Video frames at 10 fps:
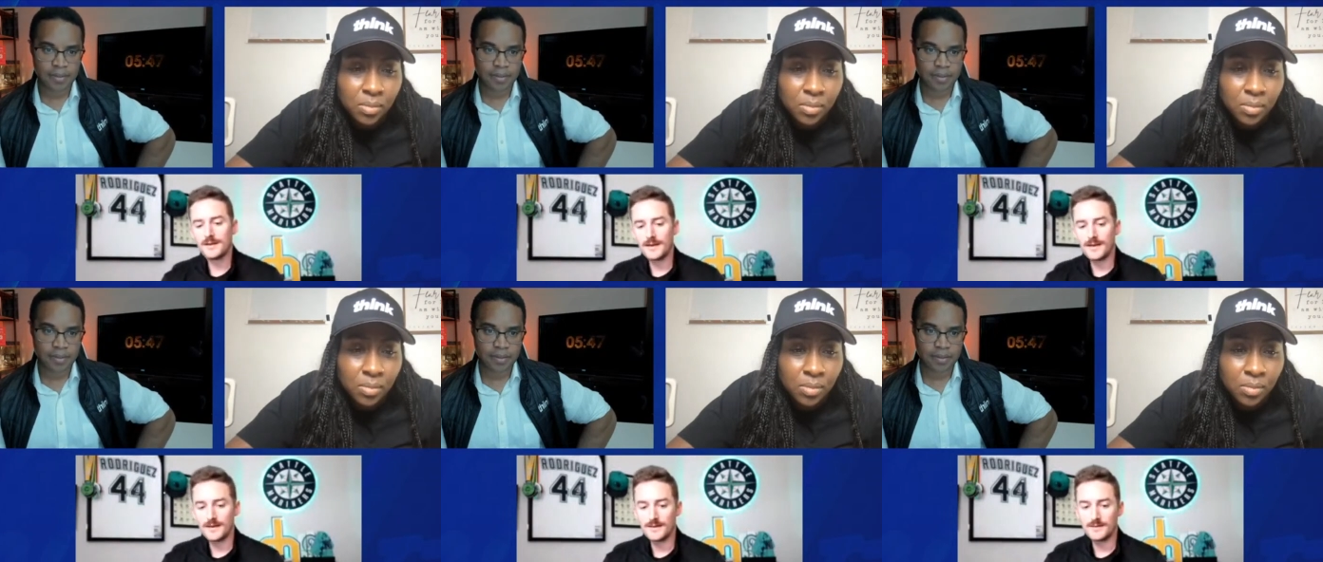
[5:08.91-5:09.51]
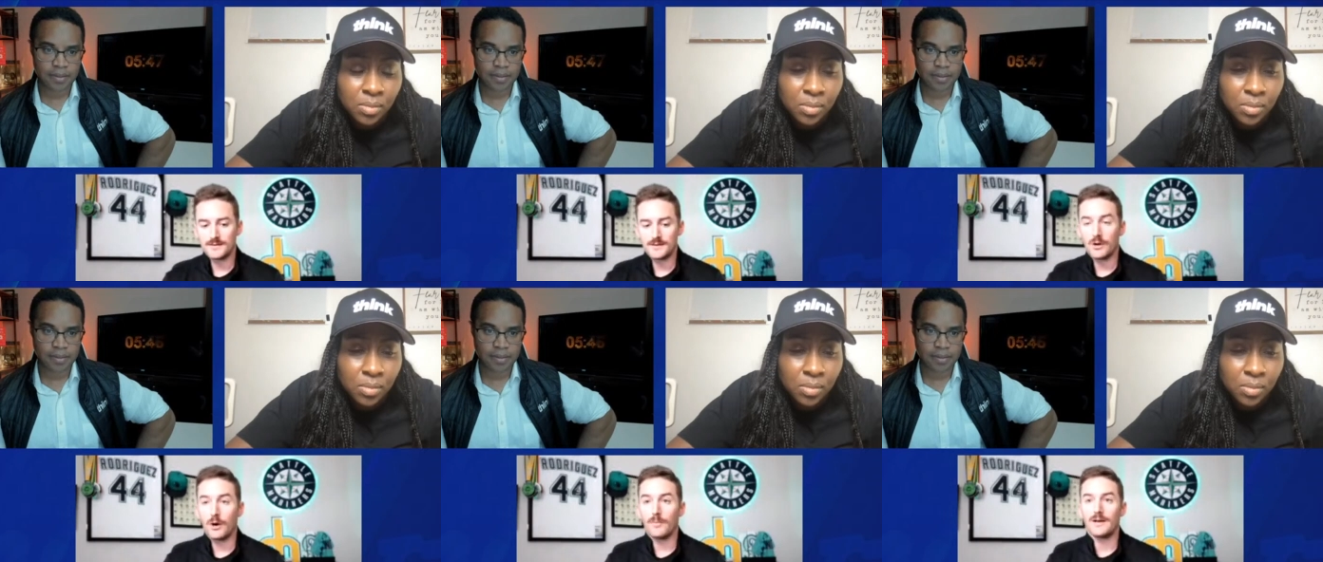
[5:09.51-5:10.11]
Speaker 1: and you know
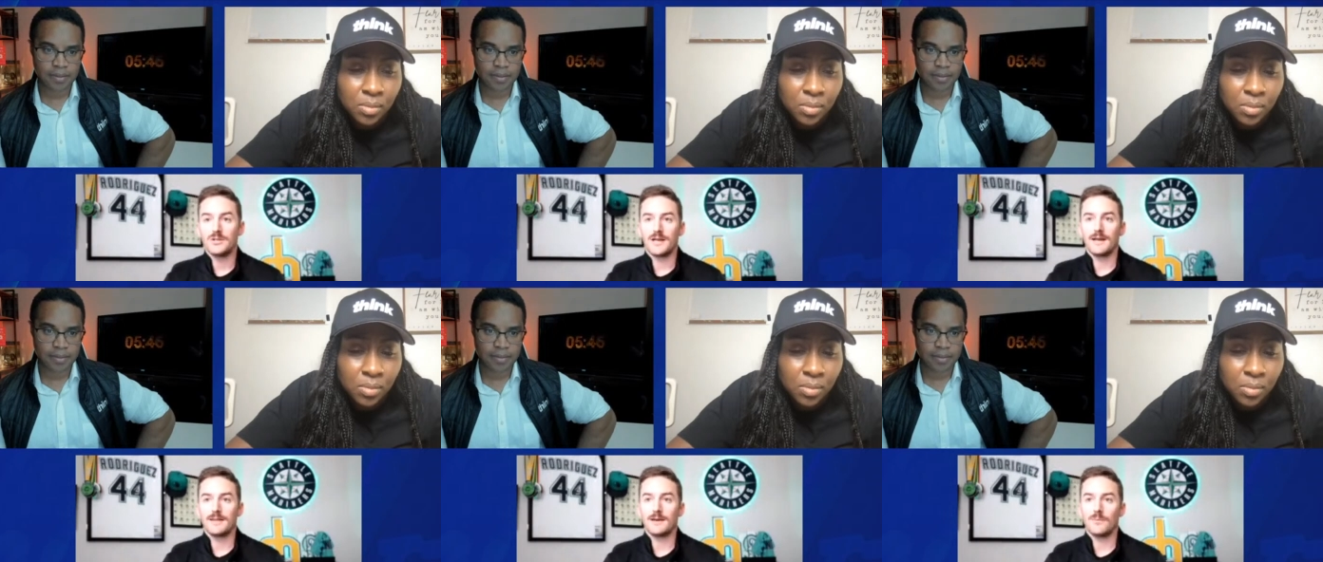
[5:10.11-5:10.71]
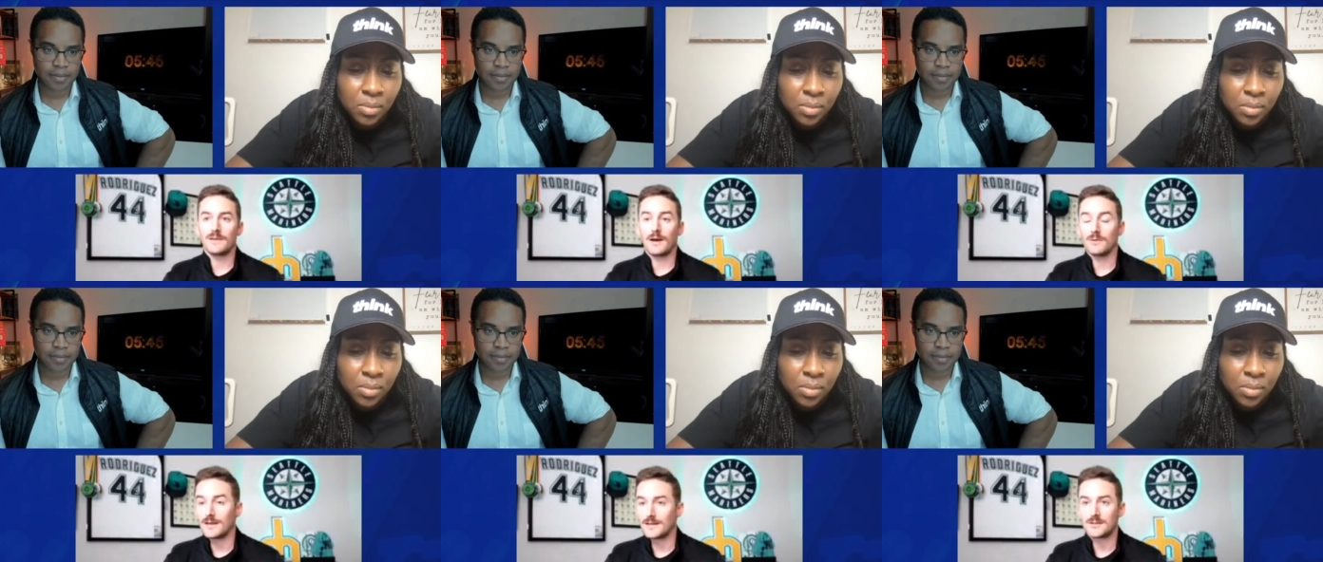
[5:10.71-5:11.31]
help educate them with how
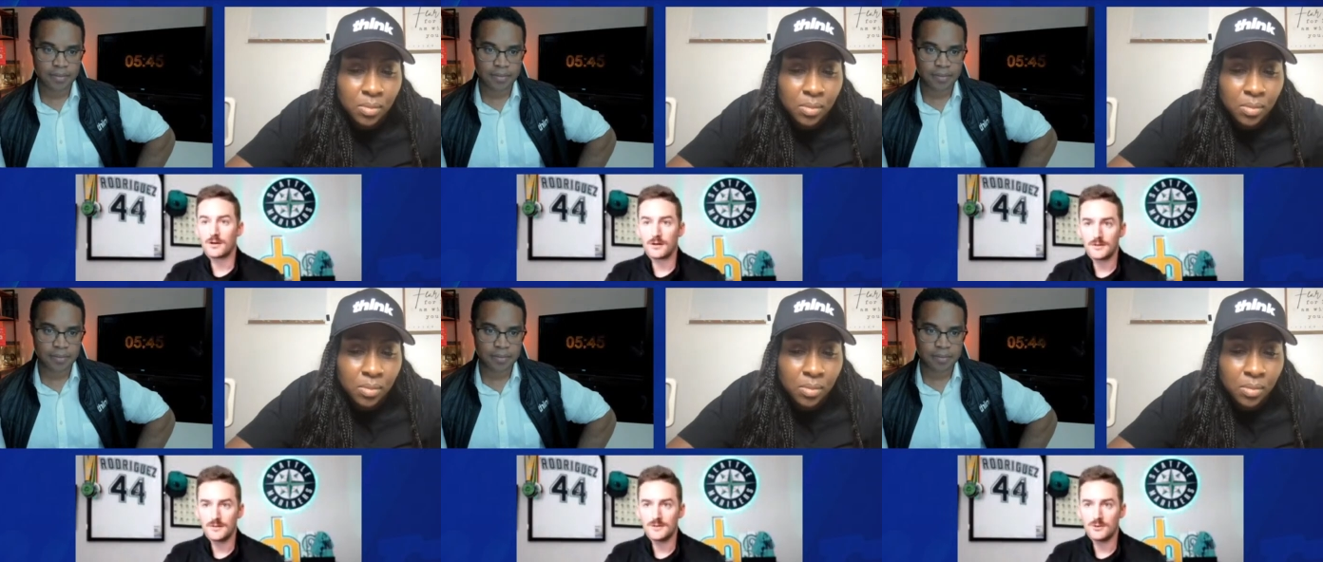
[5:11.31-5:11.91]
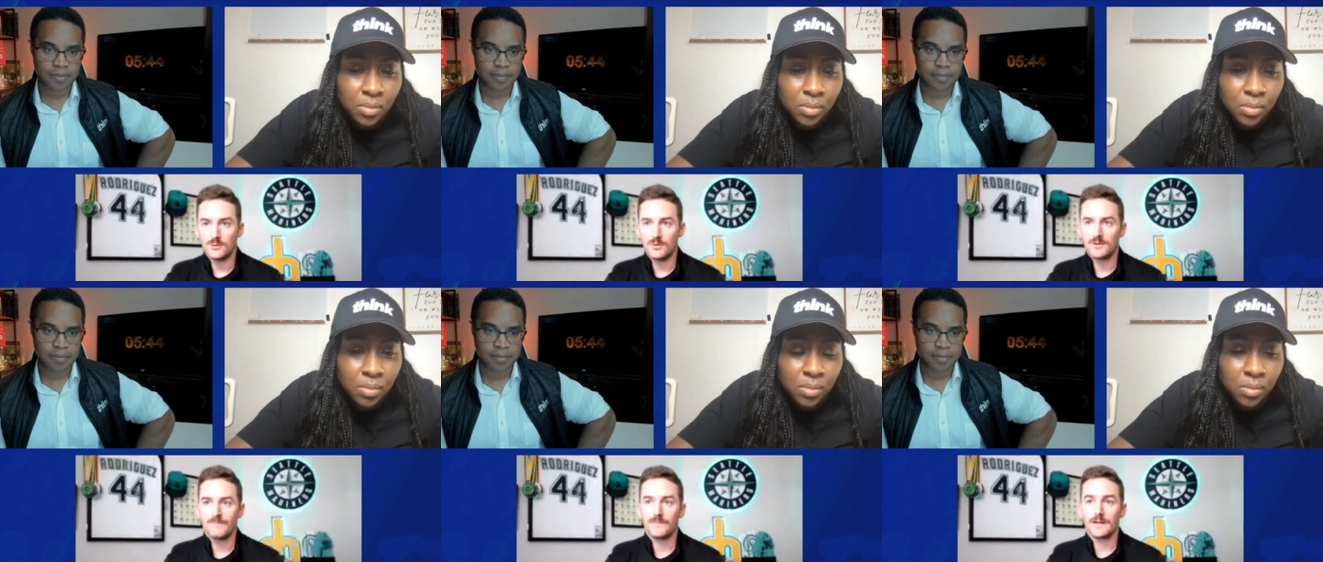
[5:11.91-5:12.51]
they could start on YouTube
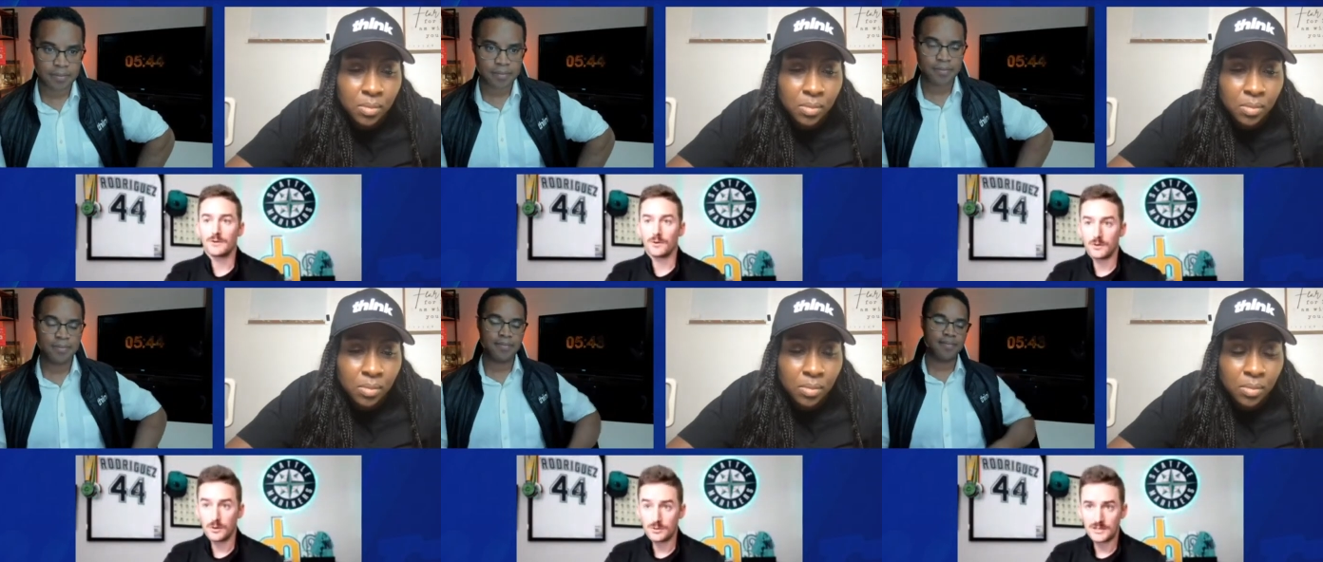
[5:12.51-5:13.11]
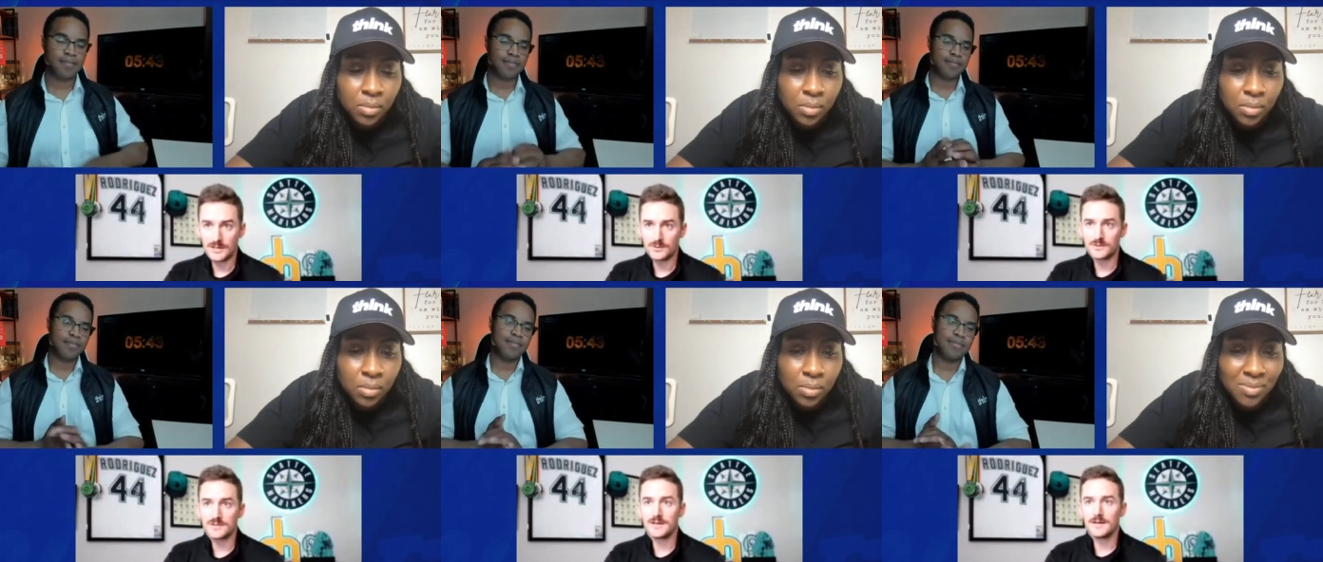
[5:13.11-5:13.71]
and grow their own
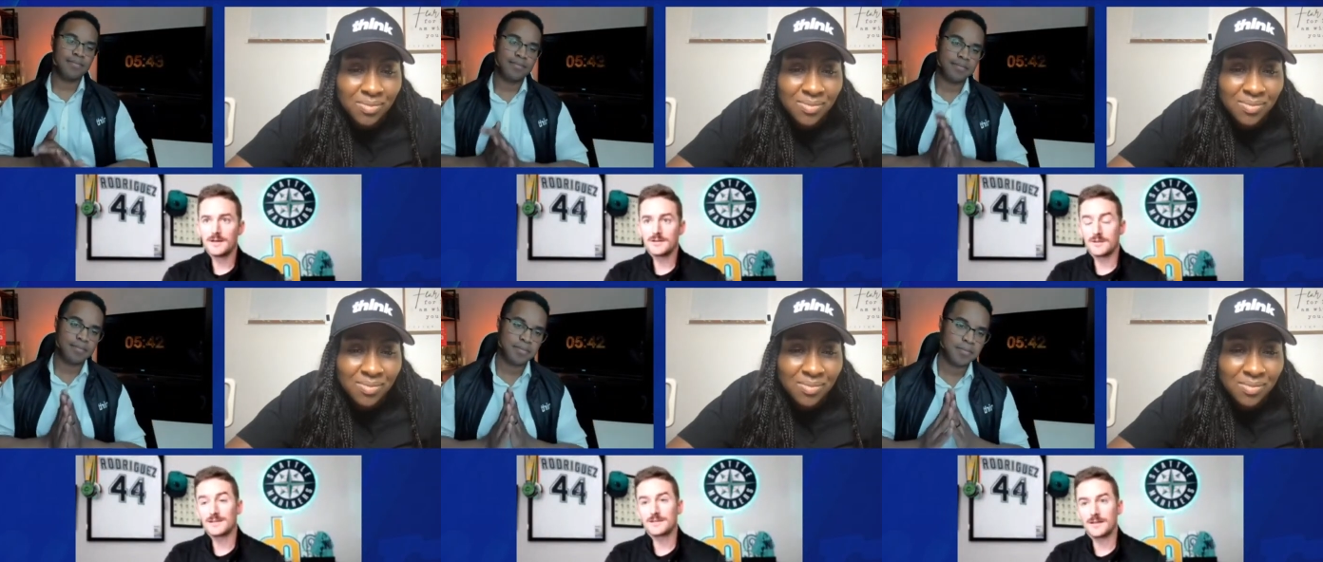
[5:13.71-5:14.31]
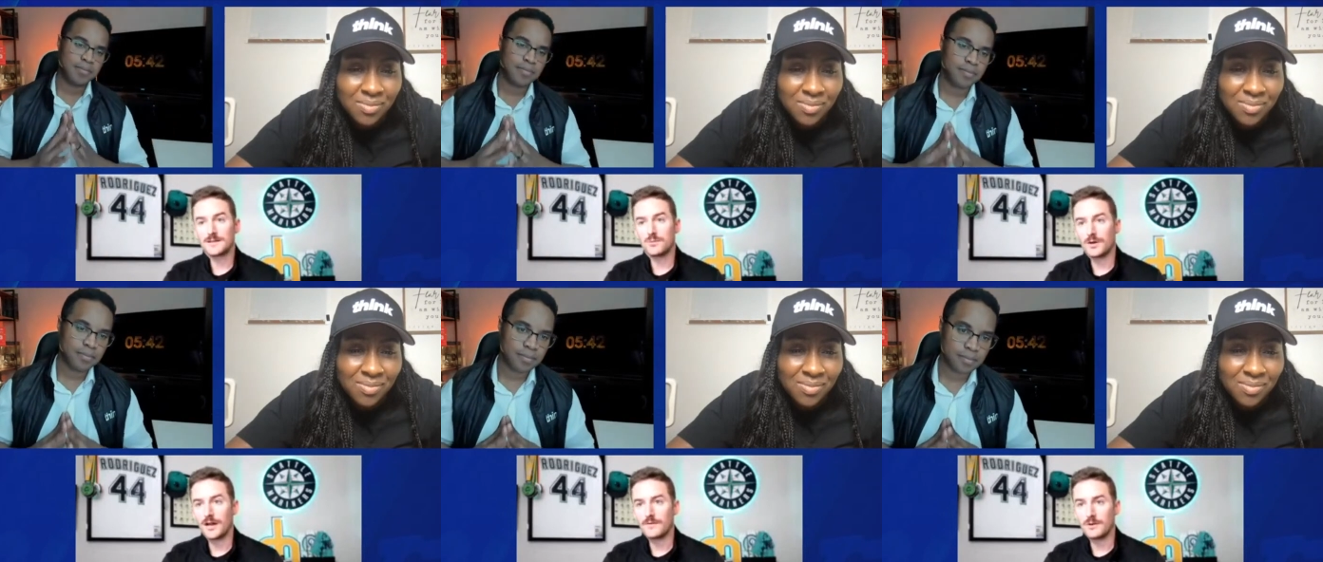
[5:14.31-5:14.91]
channels. So that's that's one
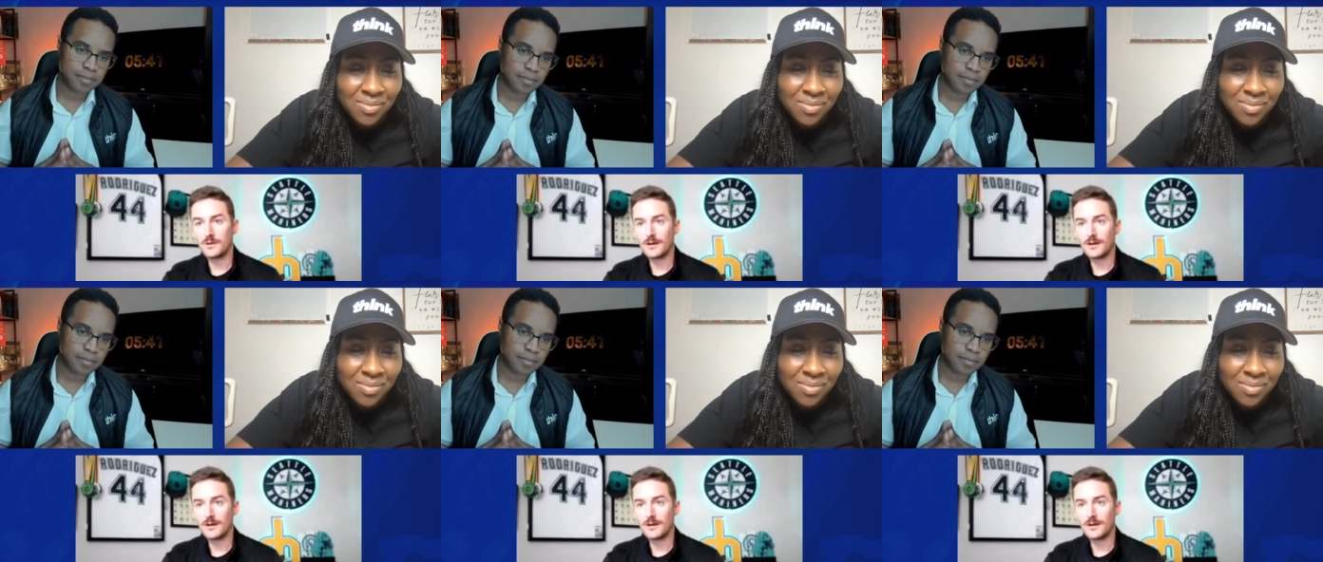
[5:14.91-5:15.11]
avenue that I'm